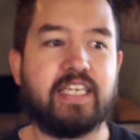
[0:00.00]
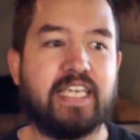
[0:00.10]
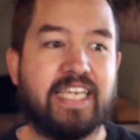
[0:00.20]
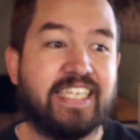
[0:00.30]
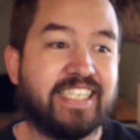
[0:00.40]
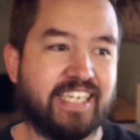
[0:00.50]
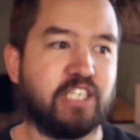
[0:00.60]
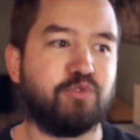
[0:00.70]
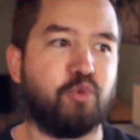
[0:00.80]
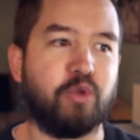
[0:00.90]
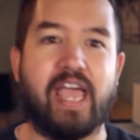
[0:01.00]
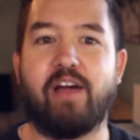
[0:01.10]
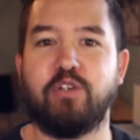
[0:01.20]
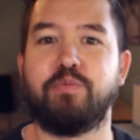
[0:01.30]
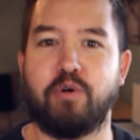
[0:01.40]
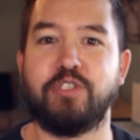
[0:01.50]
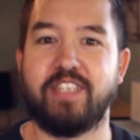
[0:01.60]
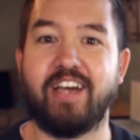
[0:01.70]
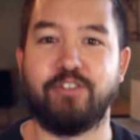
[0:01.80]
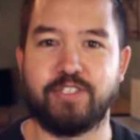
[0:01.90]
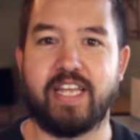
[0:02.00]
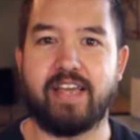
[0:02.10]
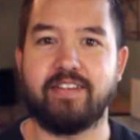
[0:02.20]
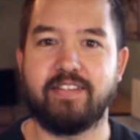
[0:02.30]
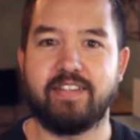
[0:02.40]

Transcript: easiest for the average person to understand?